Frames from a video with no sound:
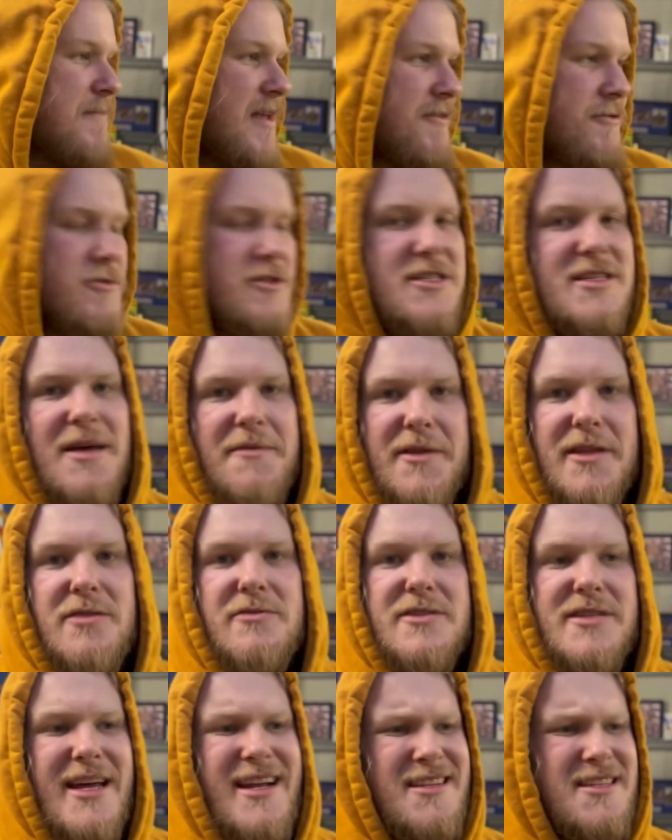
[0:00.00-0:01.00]
if it was something
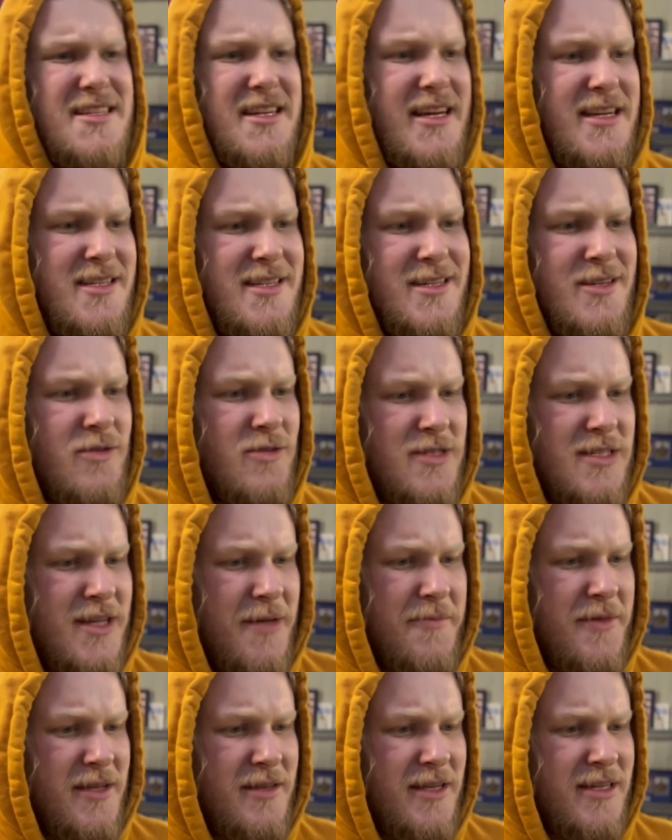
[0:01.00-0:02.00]
that was out of season or
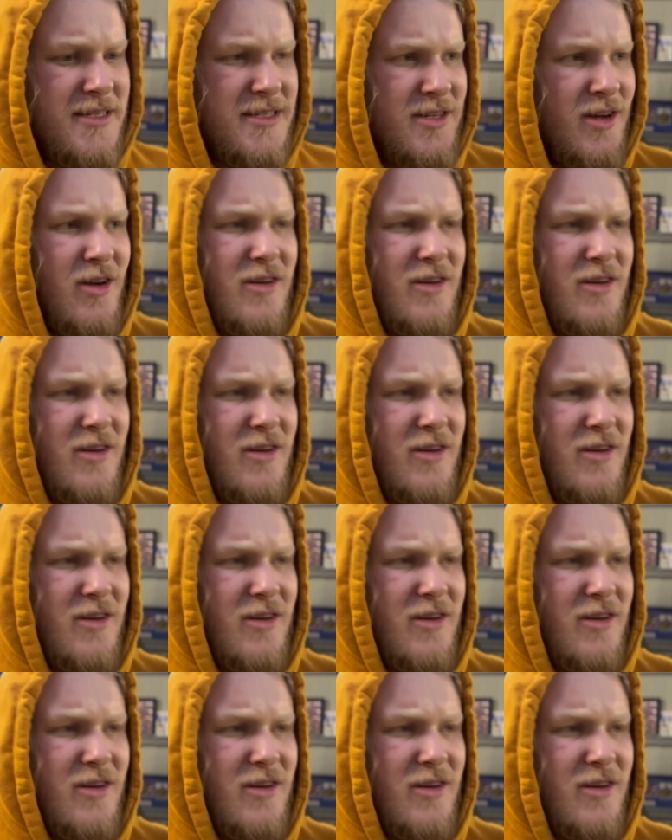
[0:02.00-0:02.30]
something that's